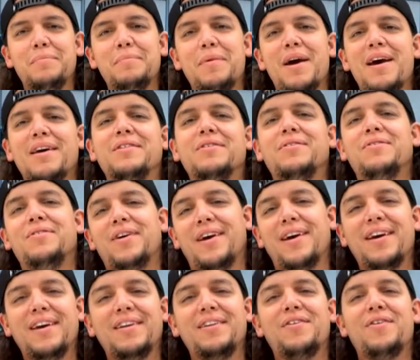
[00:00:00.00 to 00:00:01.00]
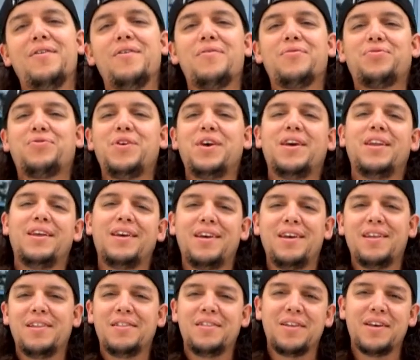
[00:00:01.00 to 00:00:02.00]
Man, there ain't nothing
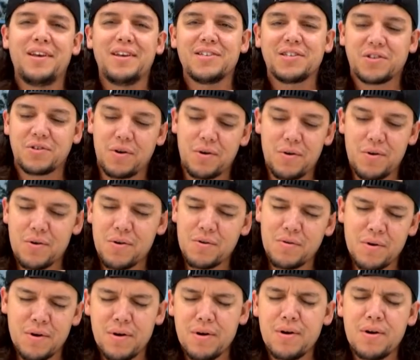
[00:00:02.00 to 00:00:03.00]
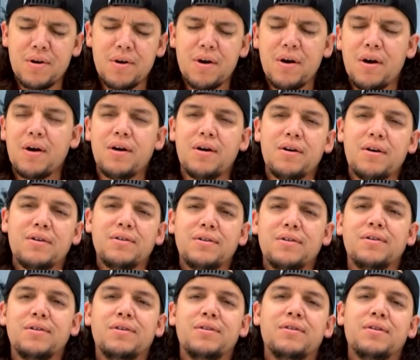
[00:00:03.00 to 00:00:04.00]
in this whole
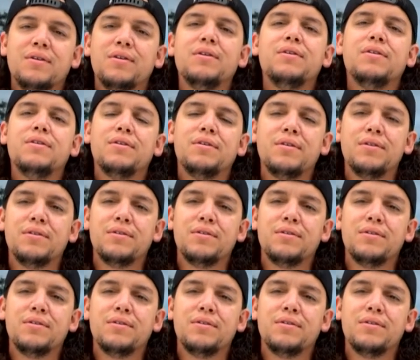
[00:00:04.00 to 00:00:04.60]
world